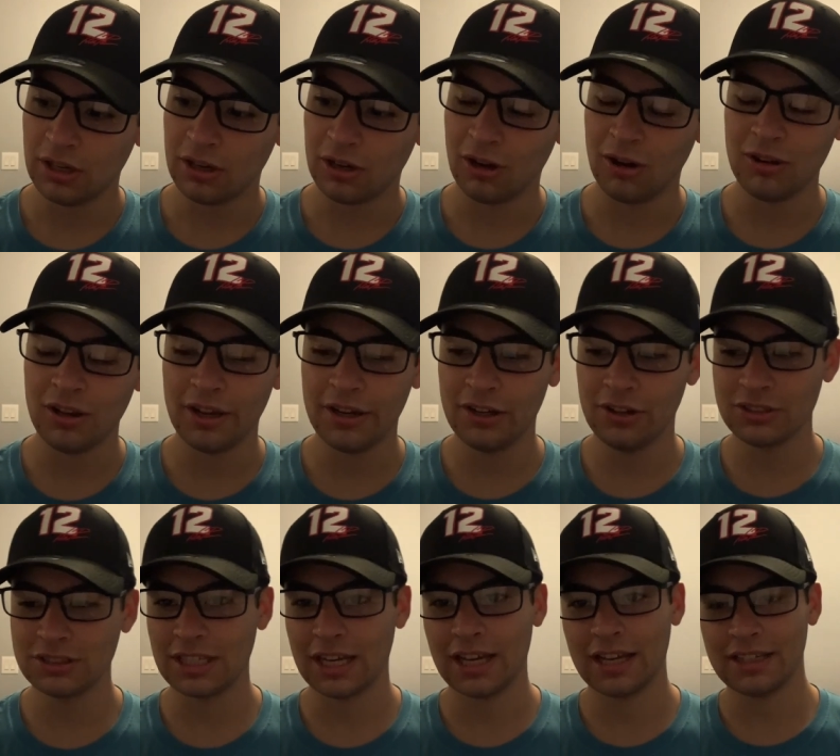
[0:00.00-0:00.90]
All I know
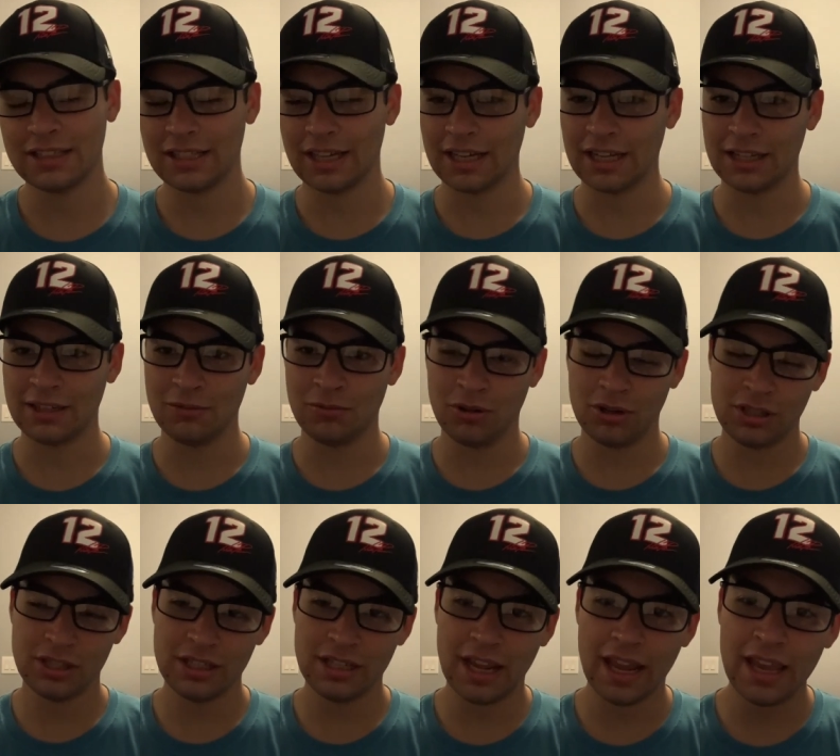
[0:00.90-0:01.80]
is that like one
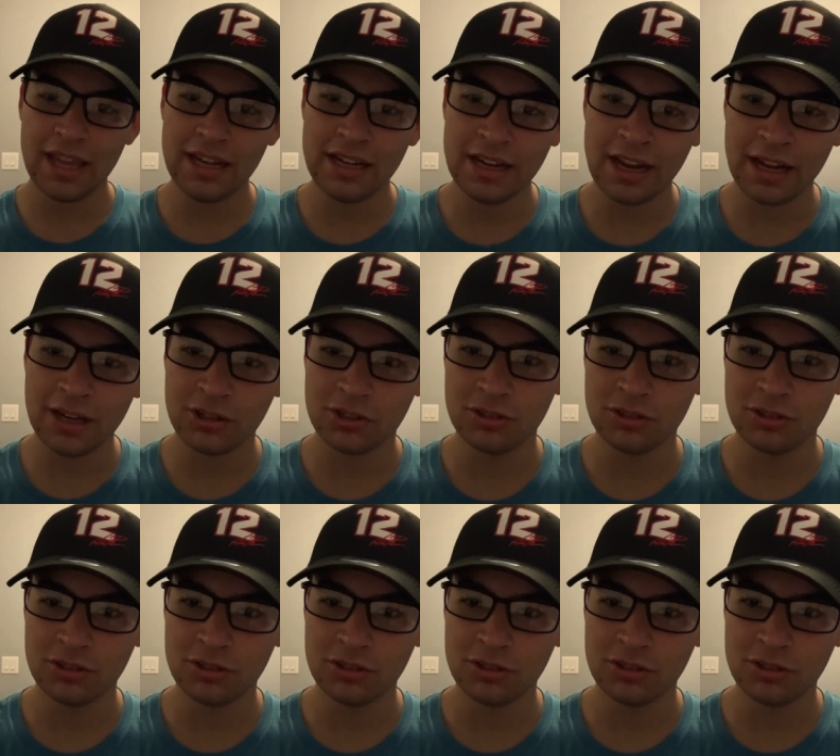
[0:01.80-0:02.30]
of the 88